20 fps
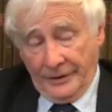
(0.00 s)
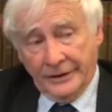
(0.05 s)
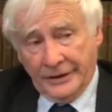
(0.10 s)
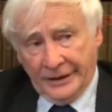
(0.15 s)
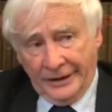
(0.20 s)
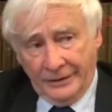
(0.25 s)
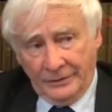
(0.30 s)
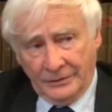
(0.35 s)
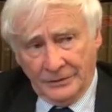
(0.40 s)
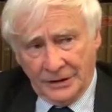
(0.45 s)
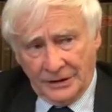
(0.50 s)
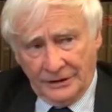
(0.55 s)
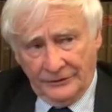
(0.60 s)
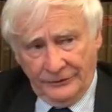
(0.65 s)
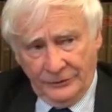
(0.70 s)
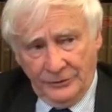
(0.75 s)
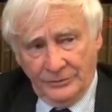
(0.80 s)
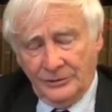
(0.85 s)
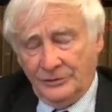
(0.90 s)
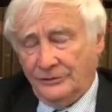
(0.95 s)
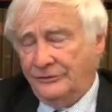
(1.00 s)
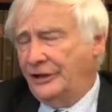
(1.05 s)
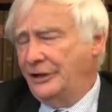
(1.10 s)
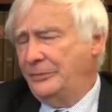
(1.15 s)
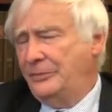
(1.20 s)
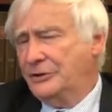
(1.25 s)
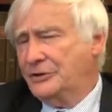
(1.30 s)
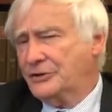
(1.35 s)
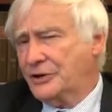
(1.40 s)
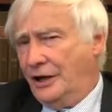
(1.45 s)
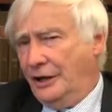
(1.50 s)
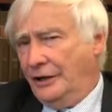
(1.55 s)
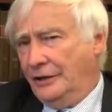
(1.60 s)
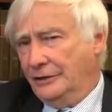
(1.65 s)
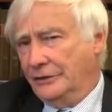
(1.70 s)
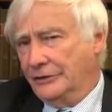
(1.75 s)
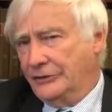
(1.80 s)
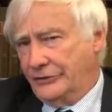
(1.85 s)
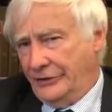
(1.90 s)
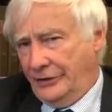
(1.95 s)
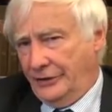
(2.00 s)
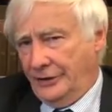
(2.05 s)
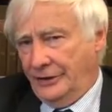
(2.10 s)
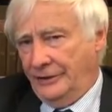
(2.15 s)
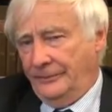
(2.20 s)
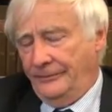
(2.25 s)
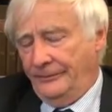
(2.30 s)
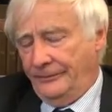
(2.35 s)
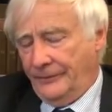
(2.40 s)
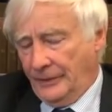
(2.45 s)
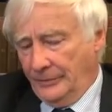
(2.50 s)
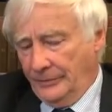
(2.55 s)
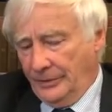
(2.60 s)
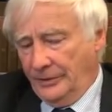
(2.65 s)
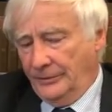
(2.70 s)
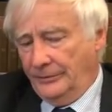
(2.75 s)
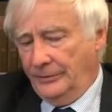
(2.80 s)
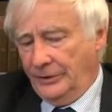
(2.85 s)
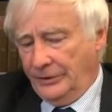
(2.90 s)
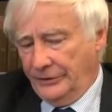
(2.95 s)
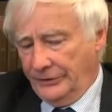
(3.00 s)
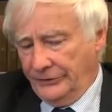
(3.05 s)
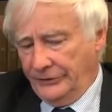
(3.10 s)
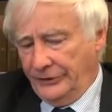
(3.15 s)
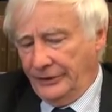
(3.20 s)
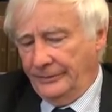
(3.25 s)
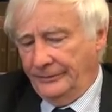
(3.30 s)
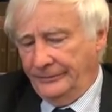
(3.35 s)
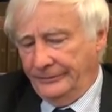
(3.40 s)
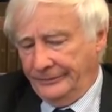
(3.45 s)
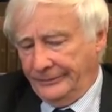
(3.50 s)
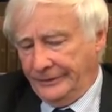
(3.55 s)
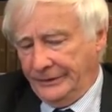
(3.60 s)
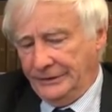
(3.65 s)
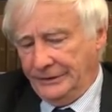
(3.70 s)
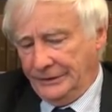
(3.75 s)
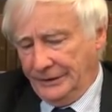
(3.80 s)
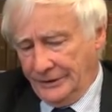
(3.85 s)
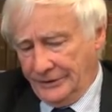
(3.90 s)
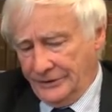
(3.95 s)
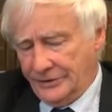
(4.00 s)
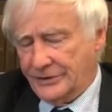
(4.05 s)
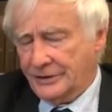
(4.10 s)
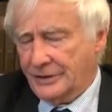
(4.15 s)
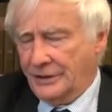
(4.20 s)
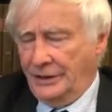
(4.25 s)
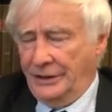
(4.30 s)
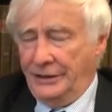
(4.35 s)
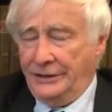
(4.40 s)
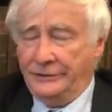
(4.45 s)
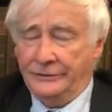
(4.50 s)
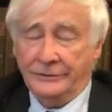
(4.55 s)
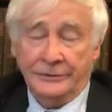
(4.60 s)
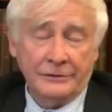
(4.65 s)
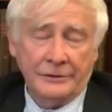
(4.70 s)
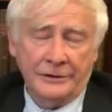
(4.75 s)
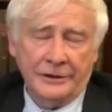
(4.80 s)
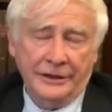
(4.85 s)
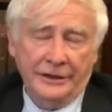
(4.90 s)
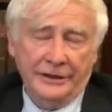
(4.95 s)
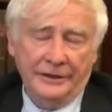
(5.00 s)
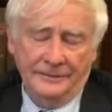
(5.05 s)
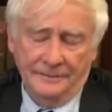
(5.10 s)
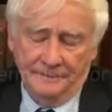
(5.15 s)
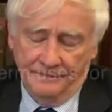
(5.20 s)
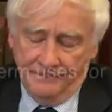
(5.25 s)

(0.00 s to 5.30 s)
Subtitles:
okay, you'll get a few more vapor trails, but it's clean and green.